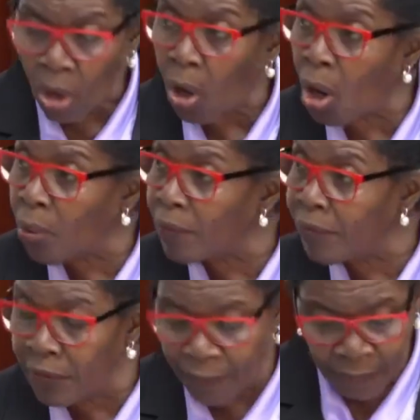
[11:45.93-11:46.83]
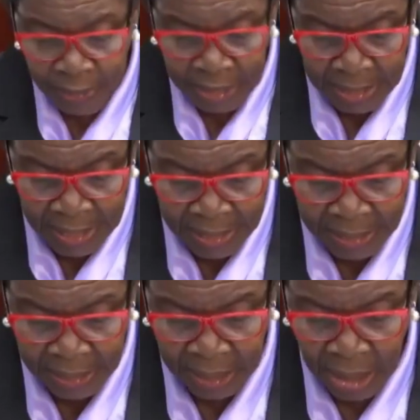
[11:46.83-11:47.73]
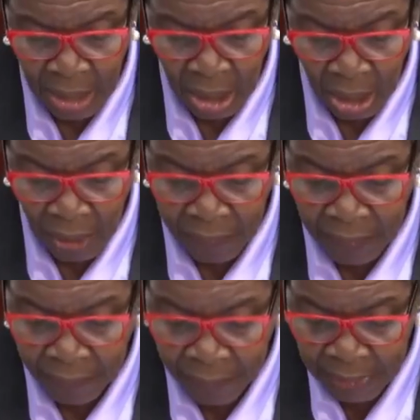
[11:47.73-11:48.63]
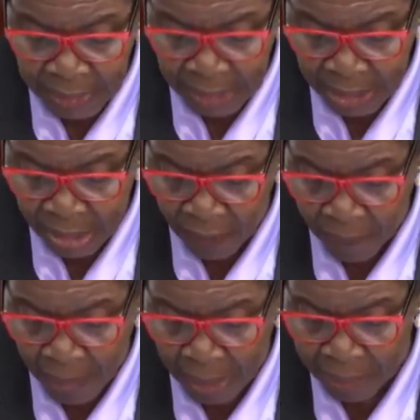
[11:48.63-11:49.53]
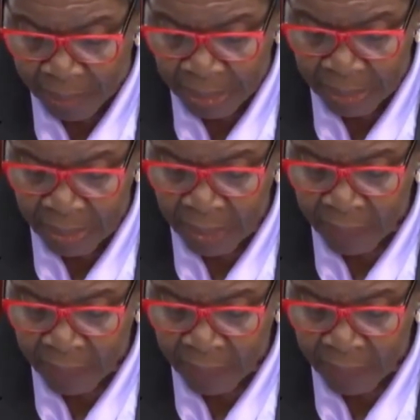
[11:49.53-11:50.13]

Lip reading: or within 30 days of the first sitting of Parliament